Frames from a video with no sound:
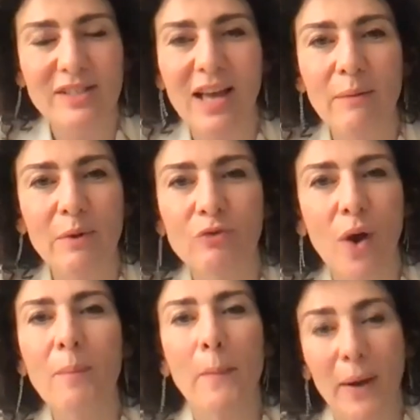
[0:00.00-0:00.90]
is coming
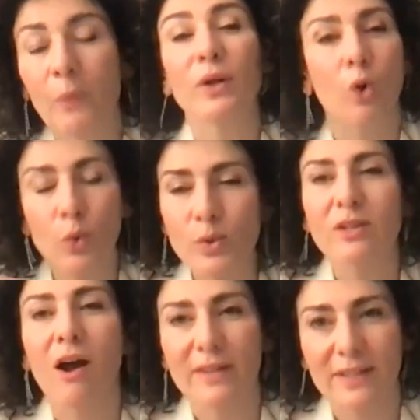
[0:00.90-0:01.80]
from, but we know who
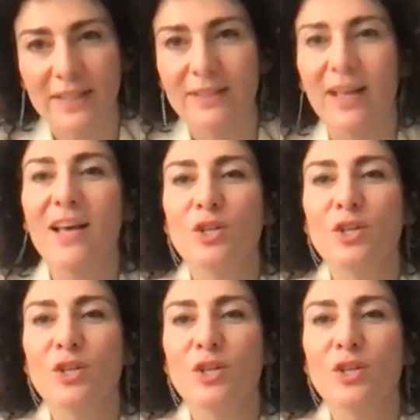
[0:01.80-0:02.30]
started it.